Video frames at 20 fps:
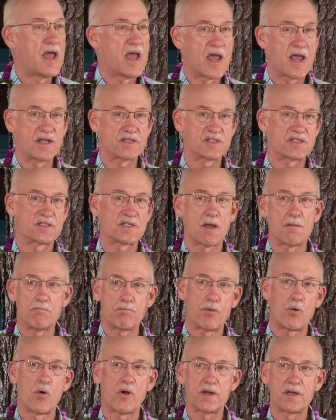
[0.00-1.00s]
At some
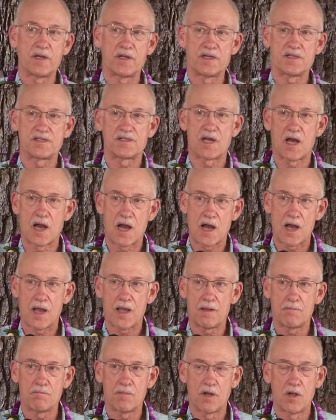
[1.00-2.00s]
point in time,